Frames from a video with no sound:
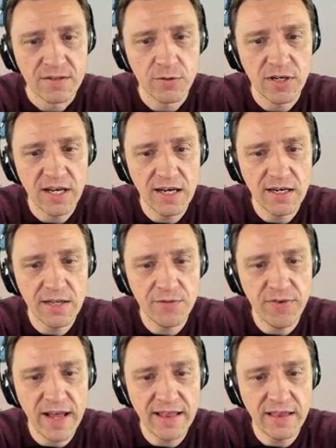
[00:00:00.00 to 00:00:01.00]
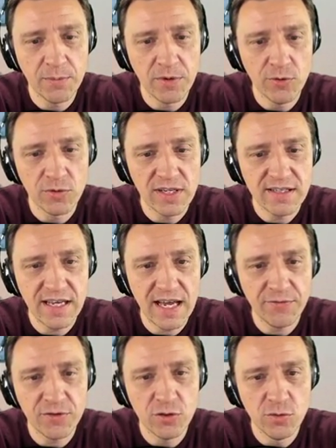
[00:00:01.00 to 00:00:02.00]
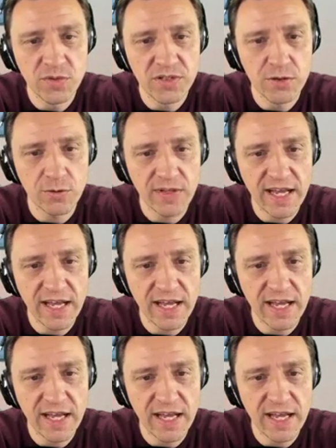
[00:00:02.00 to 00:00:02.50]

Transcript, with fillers: So you gotta defend the balloon. Does he have tombstone?